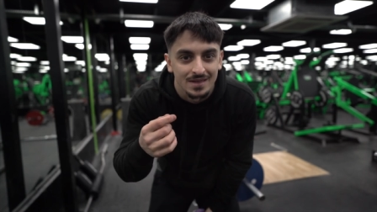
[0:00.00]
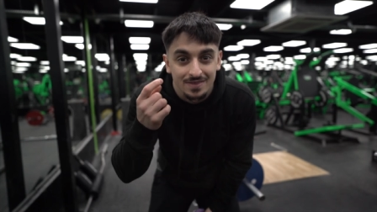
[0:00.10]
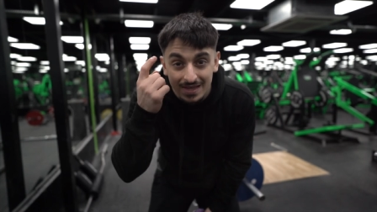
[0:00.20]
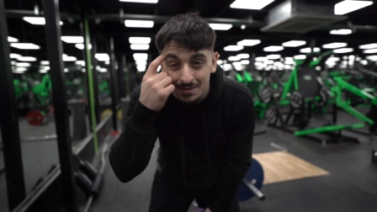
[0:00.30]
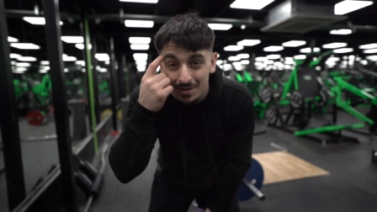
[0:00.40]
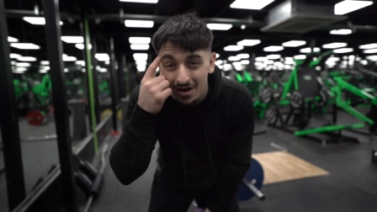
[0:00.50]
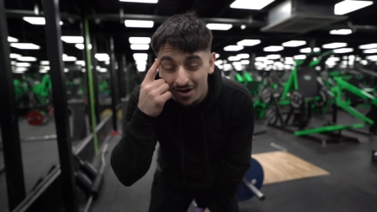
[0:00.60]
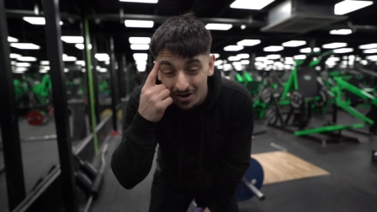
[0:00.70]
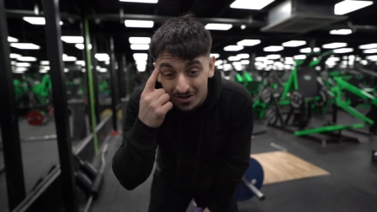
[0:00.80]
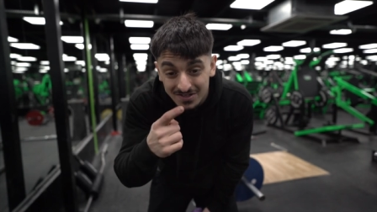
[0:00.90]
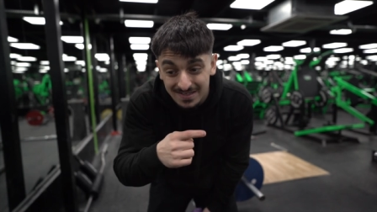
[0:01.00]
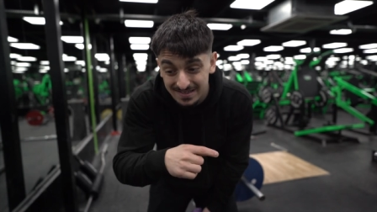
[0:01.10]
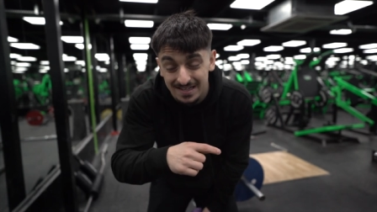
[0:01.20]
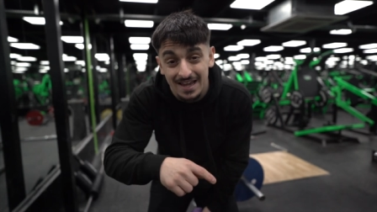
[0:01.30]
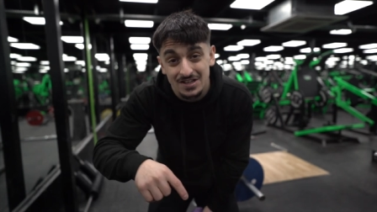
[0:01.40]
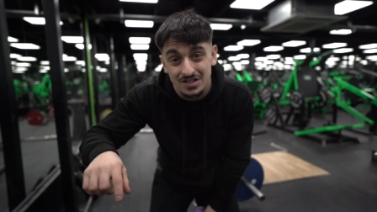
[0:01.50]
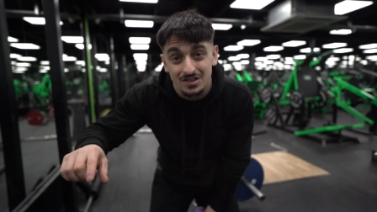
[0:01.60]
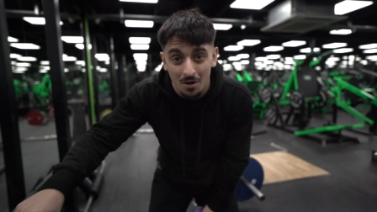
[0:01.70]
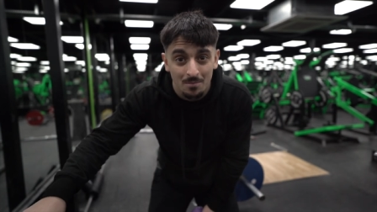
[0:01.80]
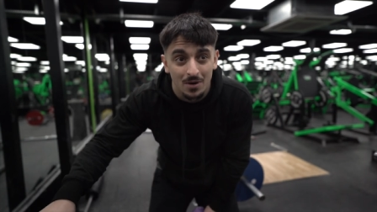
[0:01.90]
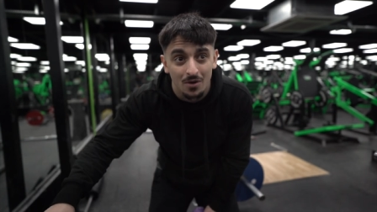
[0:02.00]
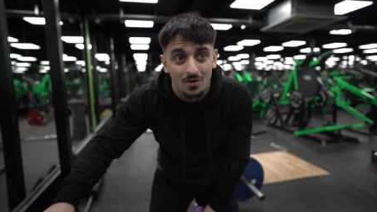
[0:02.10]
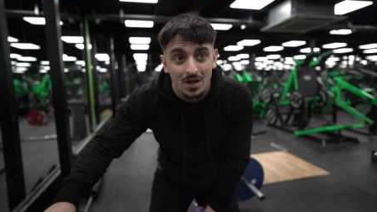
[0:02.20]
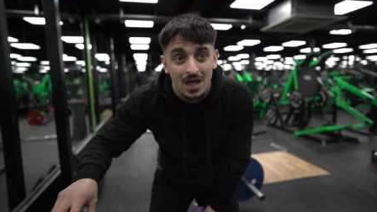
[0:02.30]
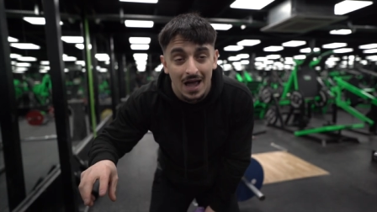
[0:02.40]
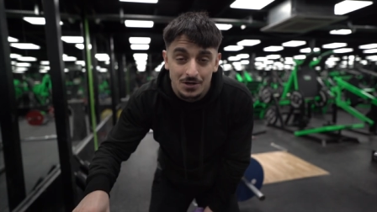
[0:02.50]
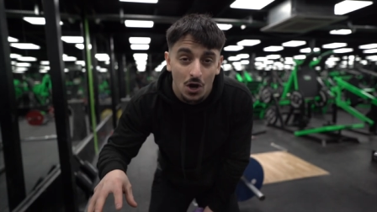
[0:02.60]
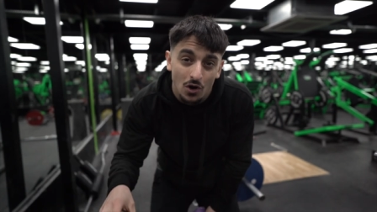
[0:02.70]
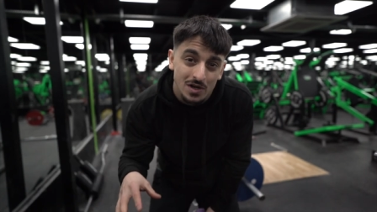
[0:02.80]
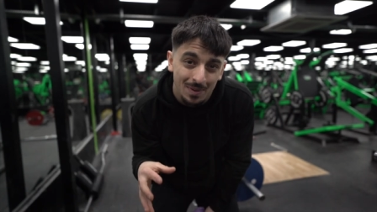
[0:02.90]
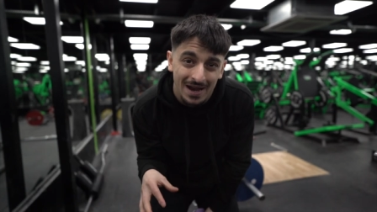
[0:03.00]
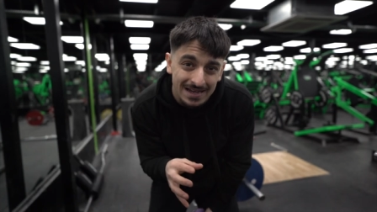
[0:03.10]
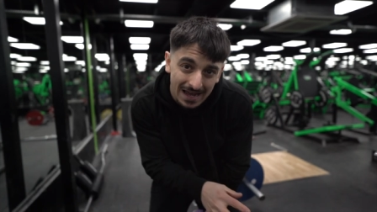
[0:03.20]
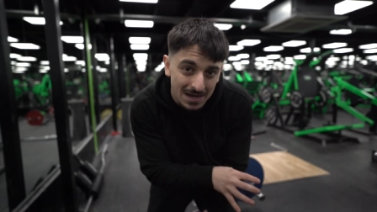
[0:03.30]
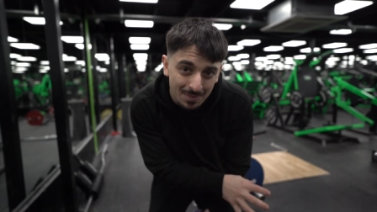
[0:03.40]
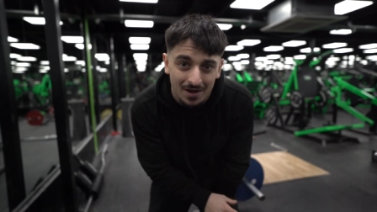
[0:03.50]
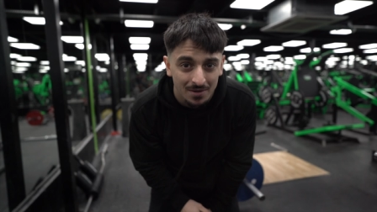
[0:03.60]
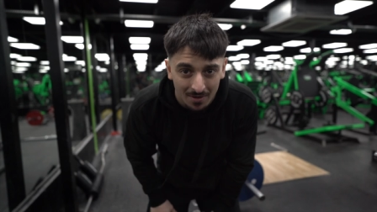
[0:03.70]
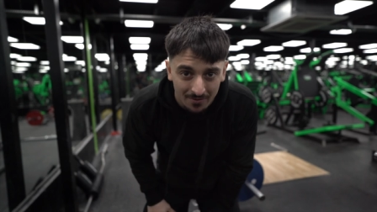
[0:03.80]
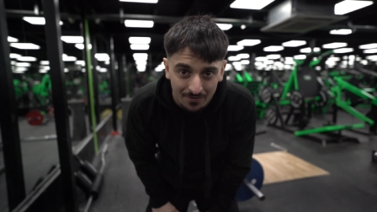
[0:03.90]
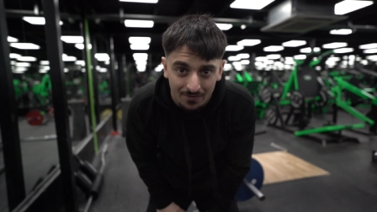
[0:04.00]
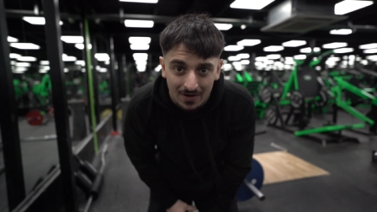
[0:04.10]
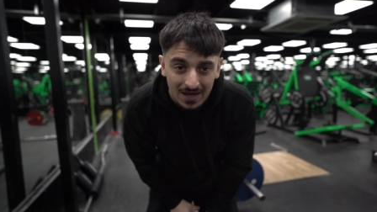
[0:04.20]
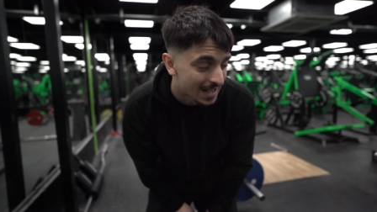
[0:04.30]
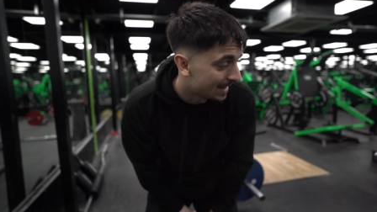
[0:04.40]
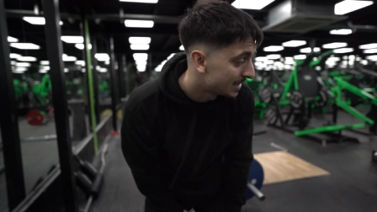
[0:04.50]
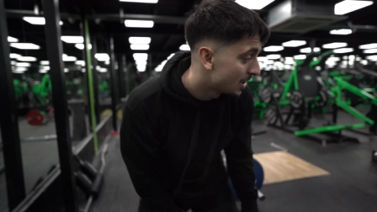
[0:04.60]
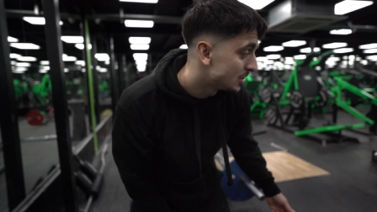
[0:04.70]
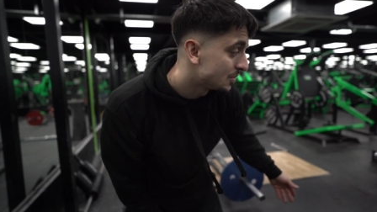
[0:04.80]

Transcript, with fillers: think about it, 160 kg dumbbell and you're only paying 80 pound a month and